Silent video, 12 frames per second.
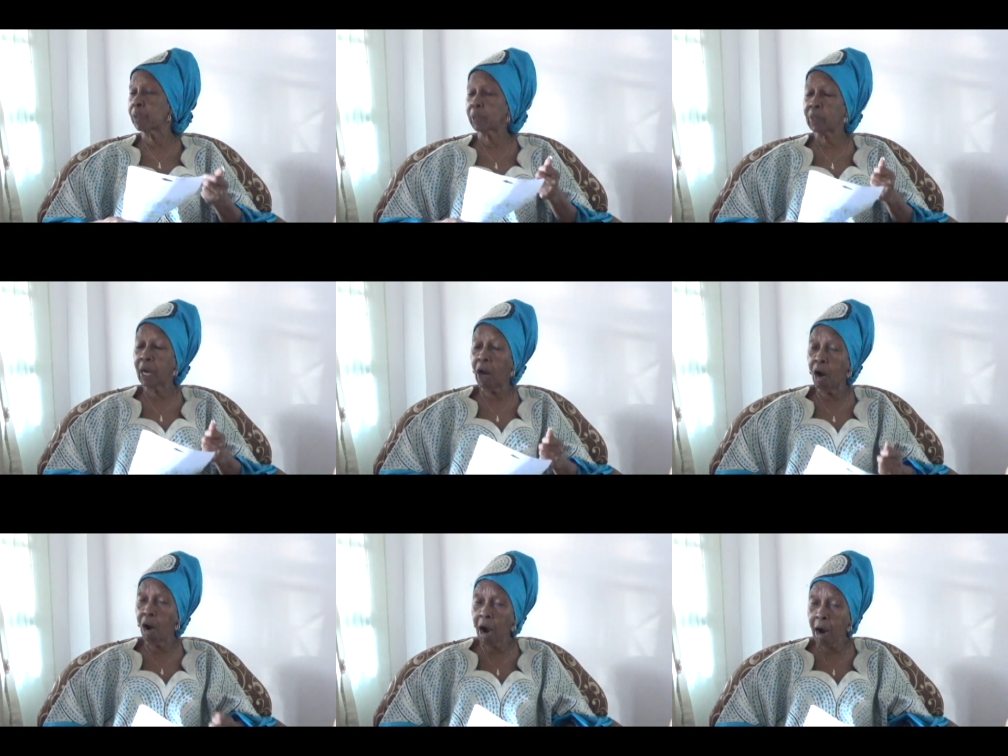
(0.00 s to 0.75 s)
if they
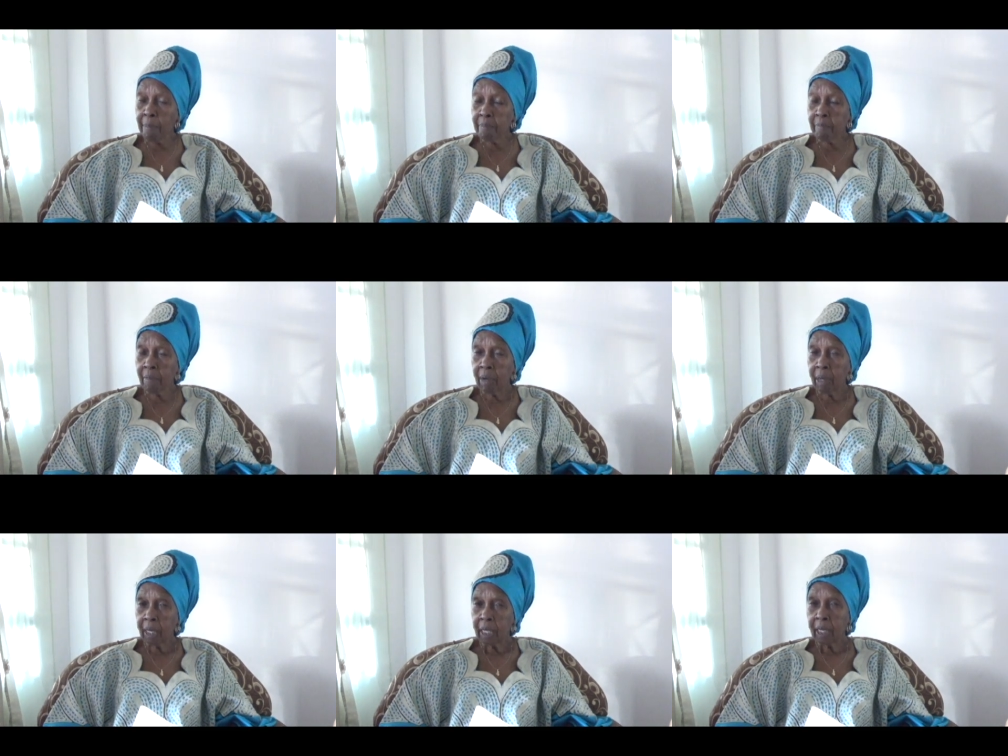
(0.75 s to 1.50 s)
broke an
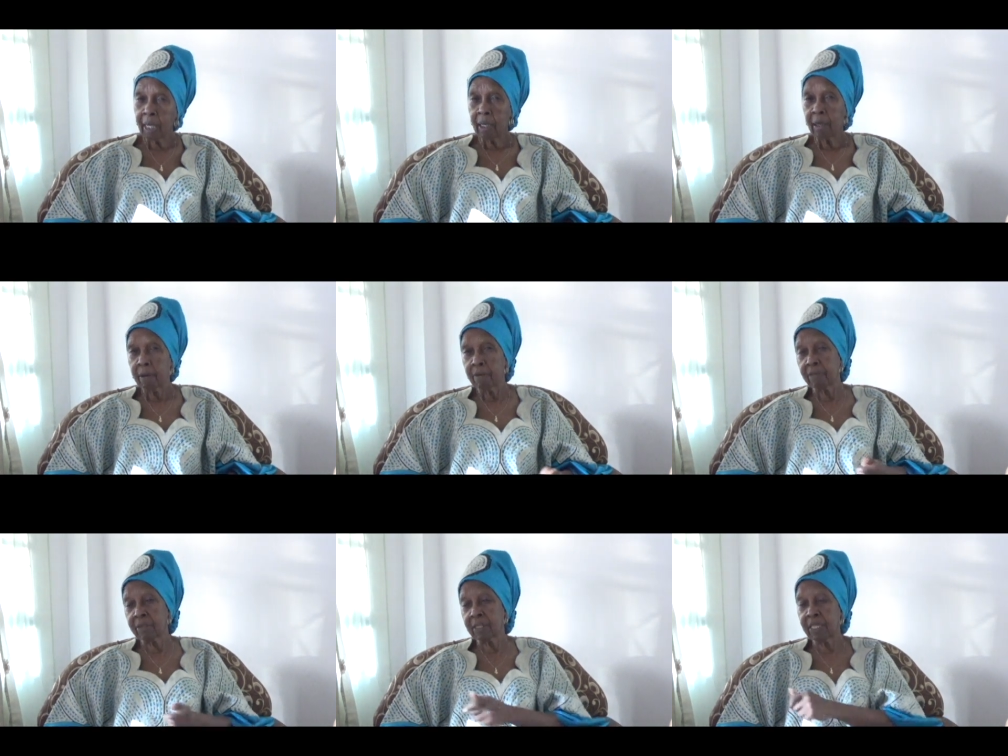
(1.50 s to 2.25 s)
arm,
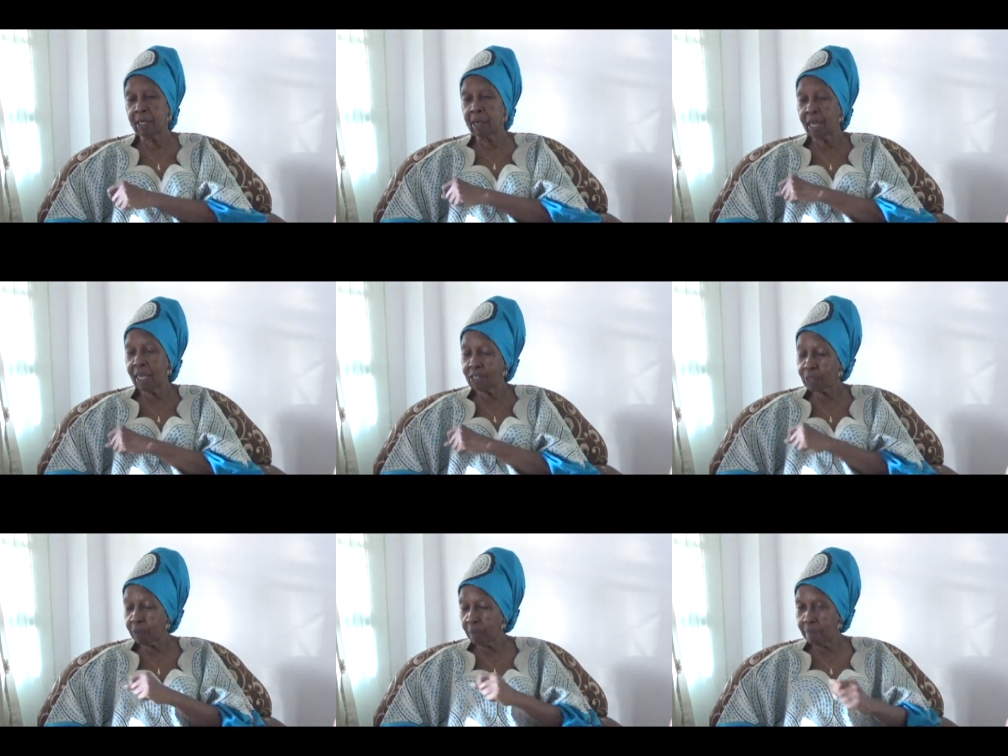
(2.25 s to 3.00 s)

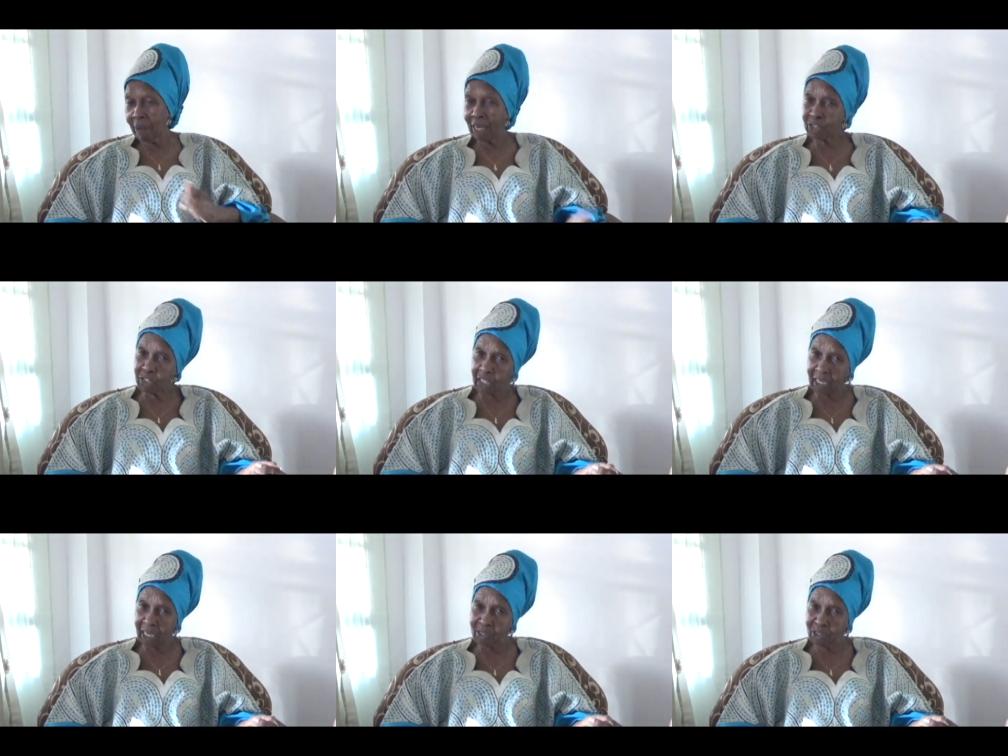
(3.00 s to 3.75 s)
their heads were
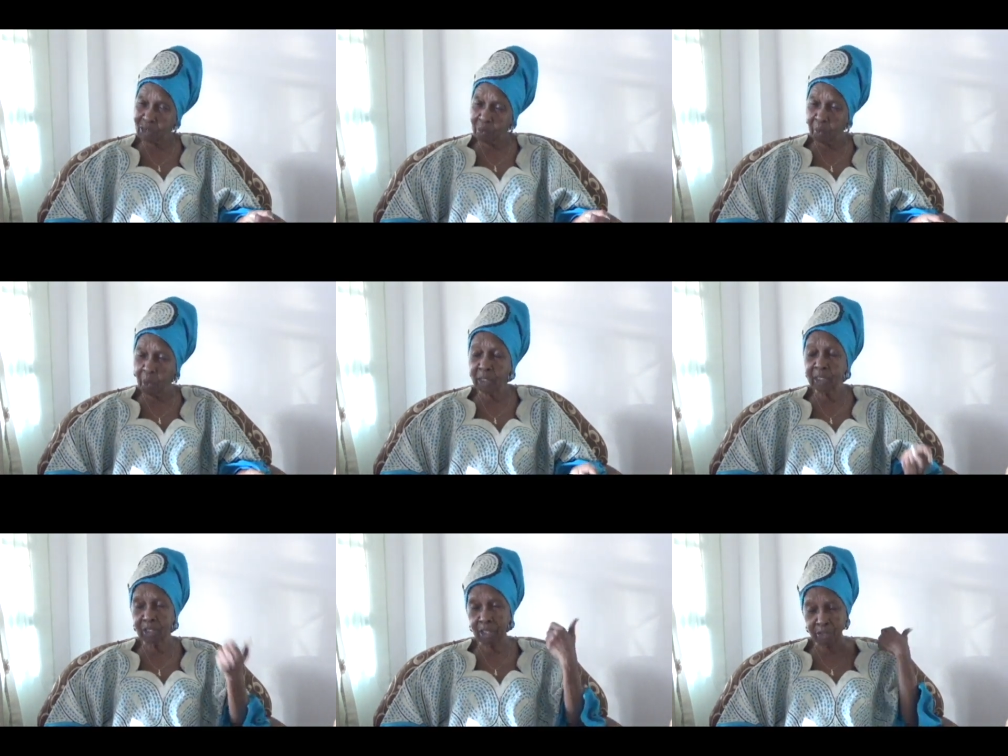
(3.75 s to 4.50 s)
bashed
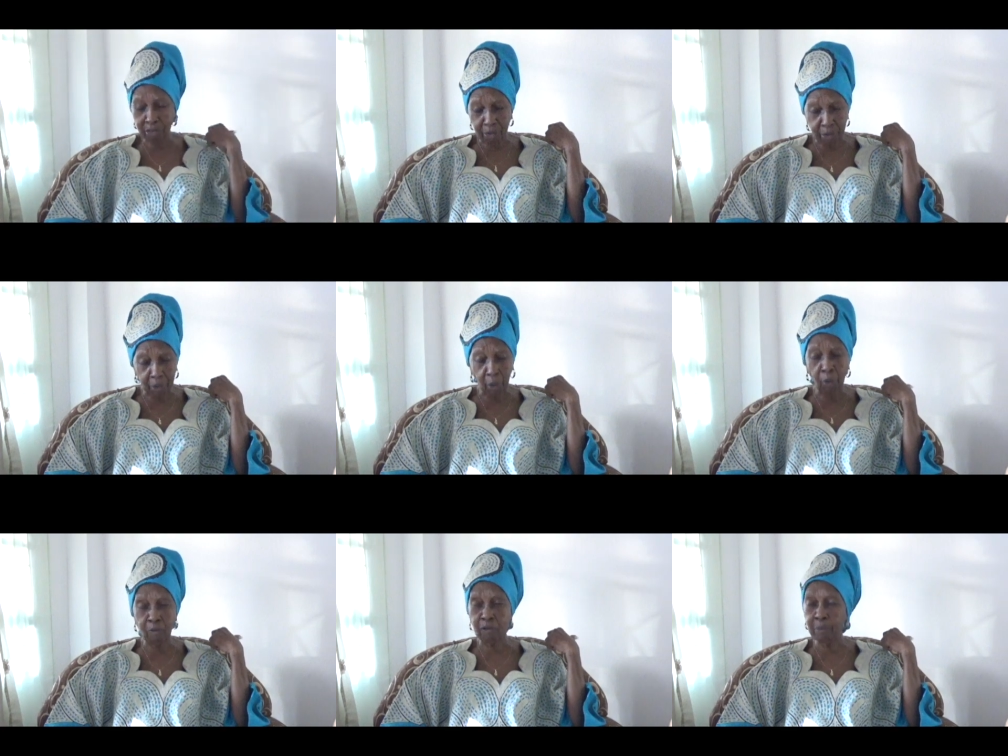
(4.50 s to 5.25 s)
against the wall and
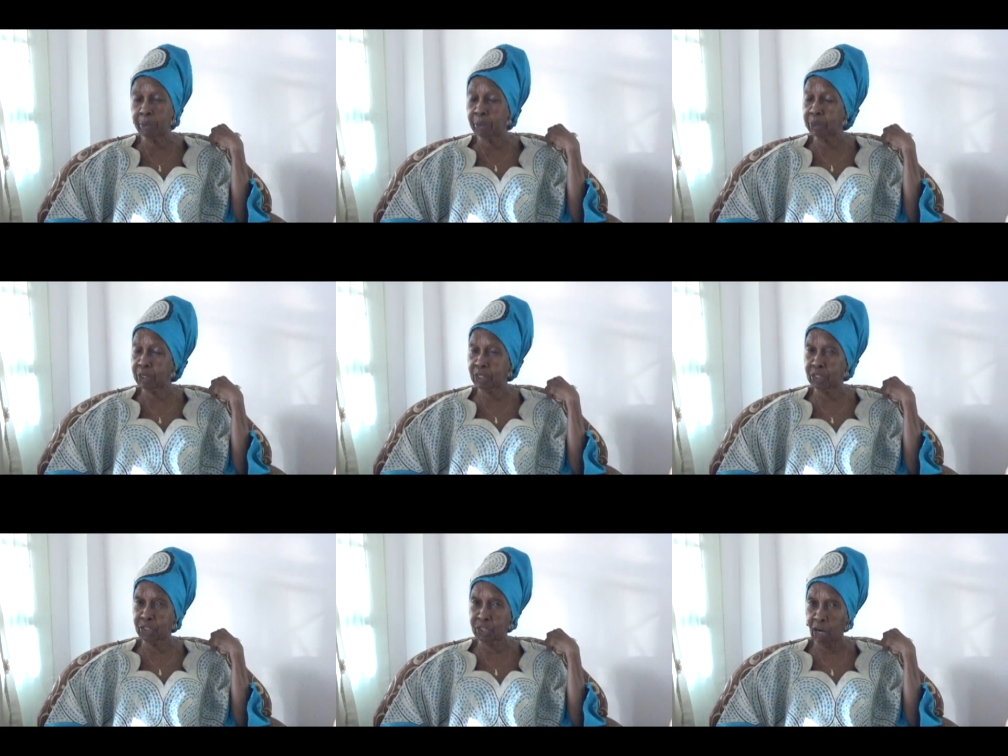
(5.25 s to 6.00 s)
they thrown
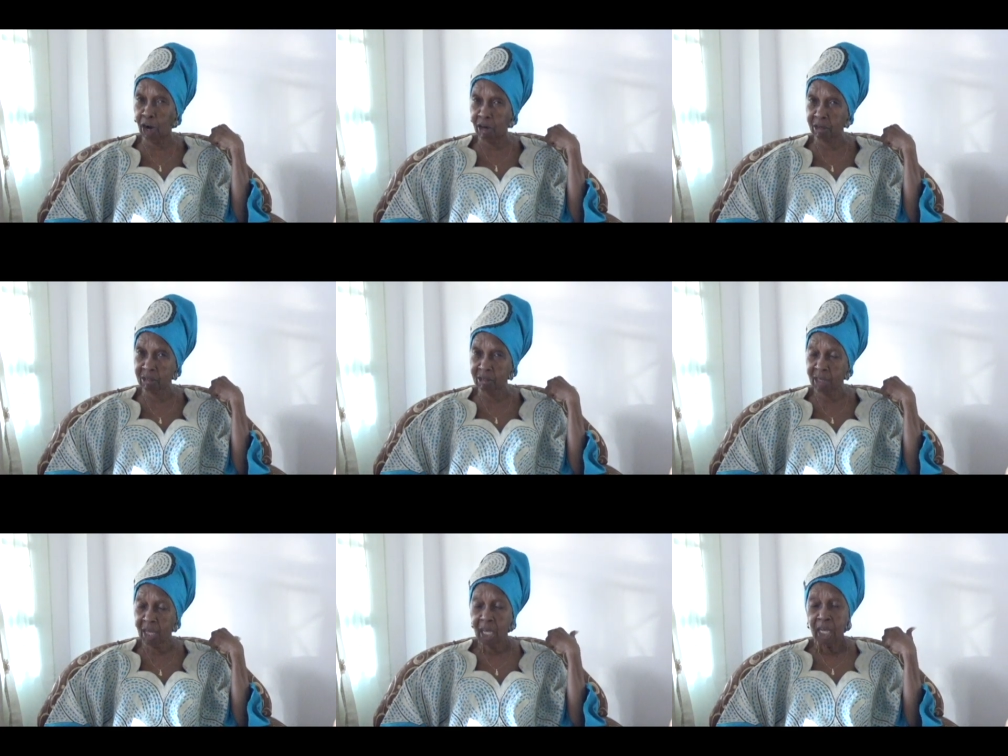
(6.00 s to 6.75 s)
overboard to the
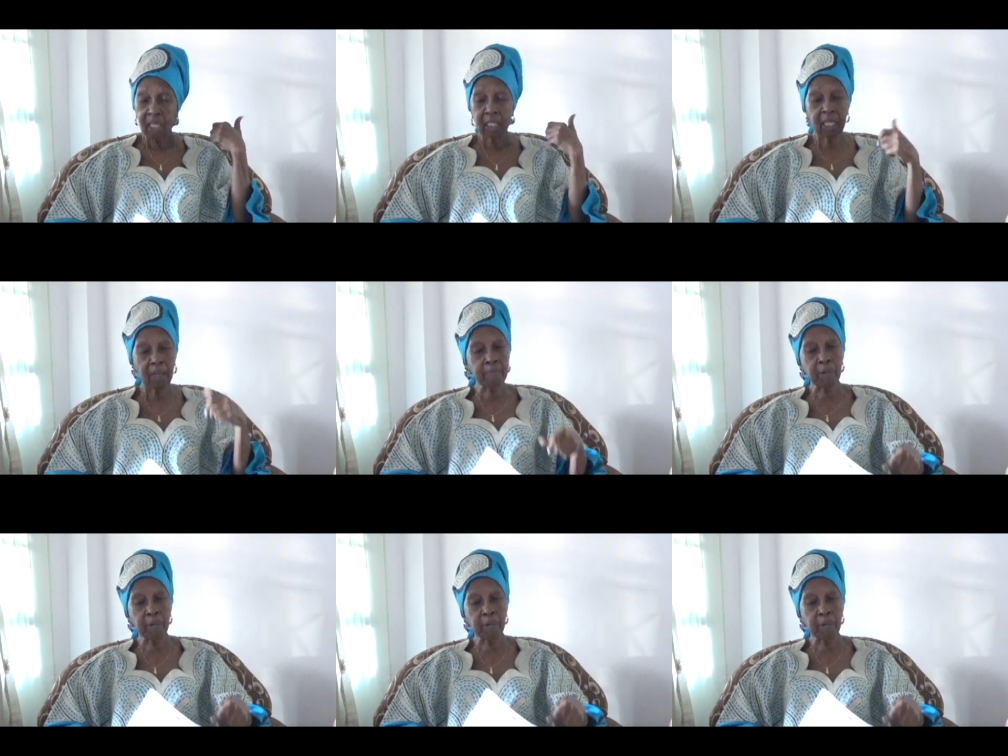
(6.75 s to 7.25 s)
sharks.